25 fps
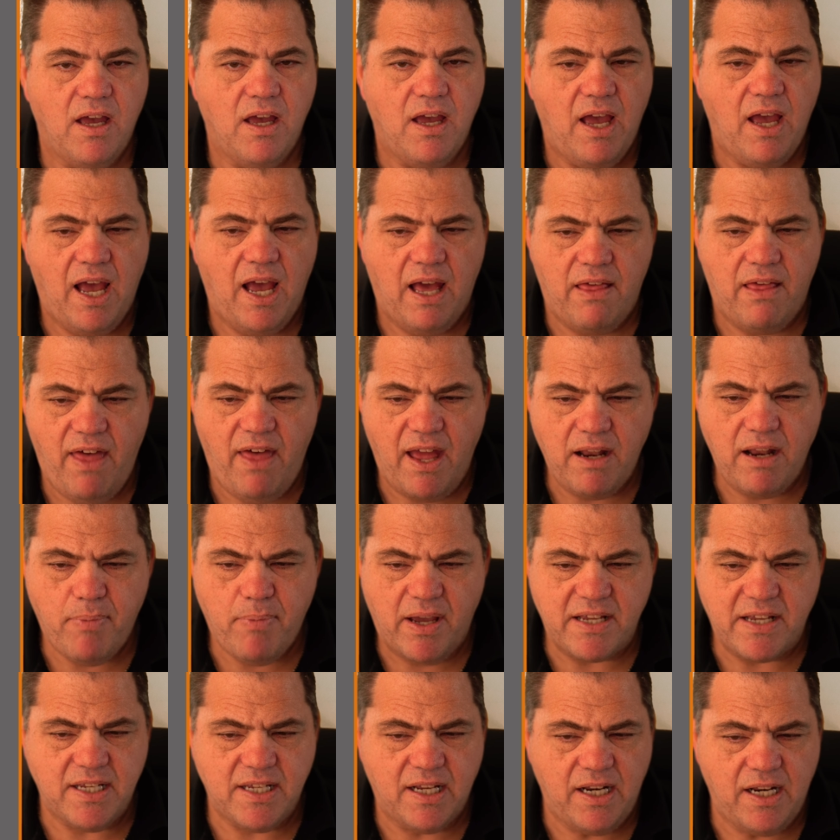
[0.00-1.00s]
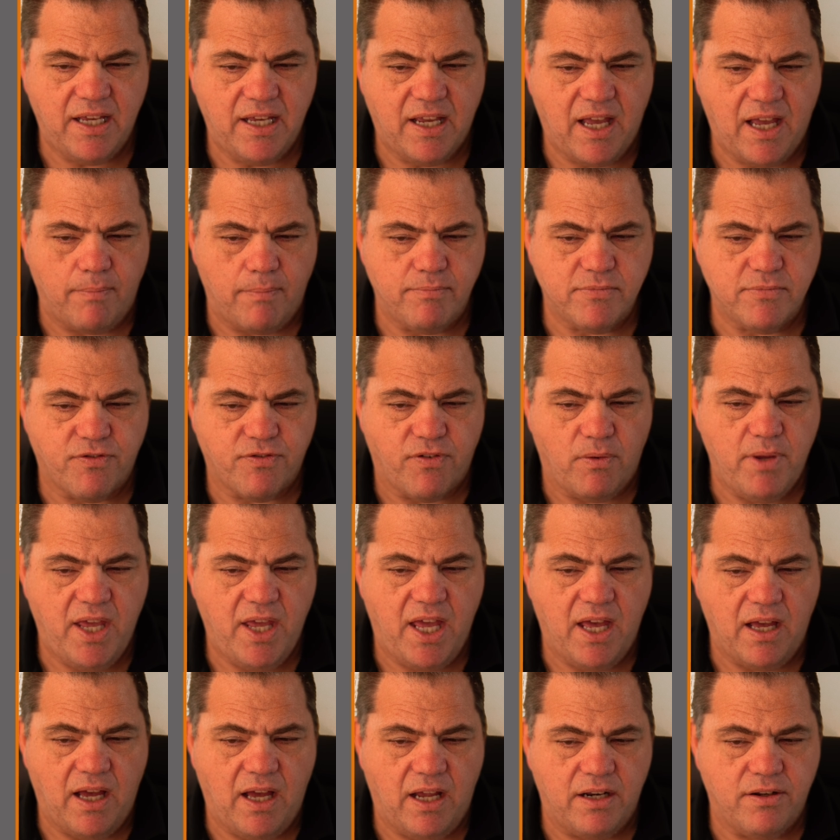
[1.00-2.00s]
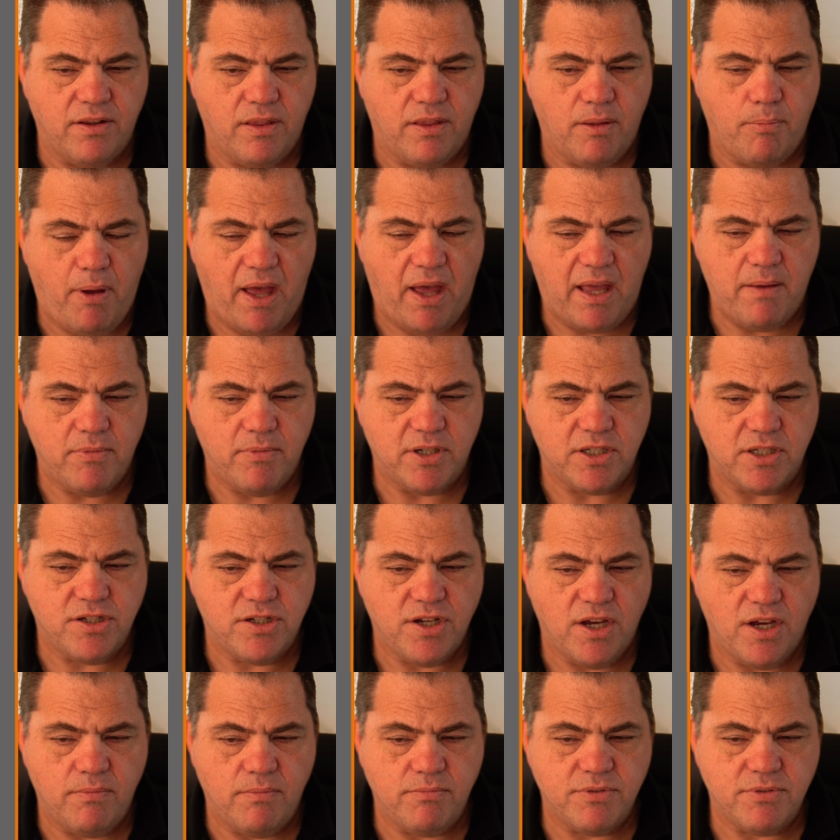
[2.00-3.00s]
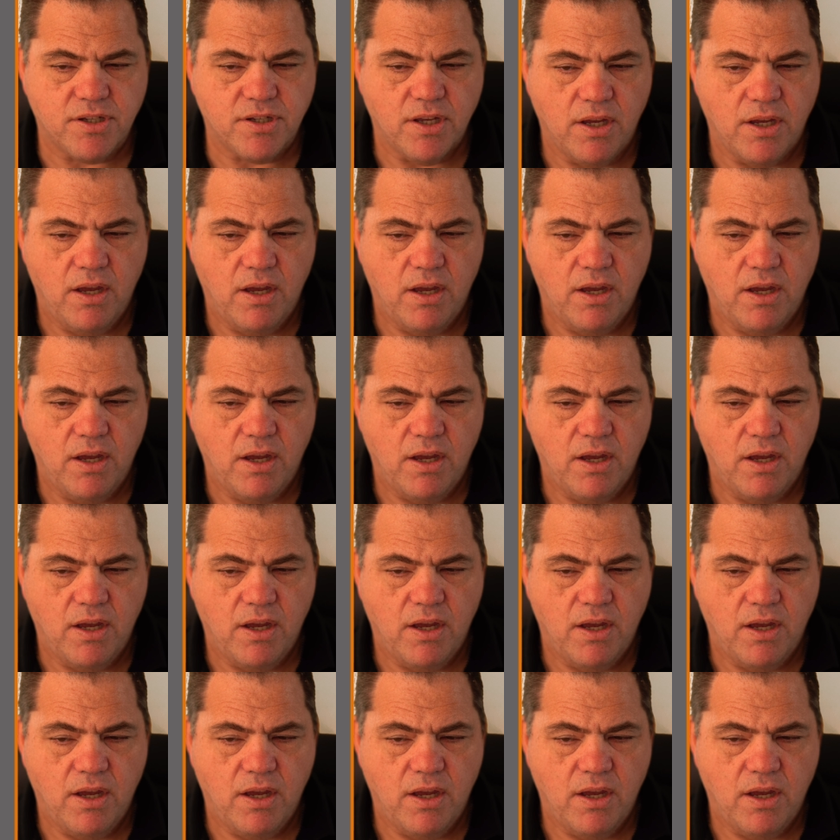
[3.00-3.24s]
And that basically comes from here under the payment terms.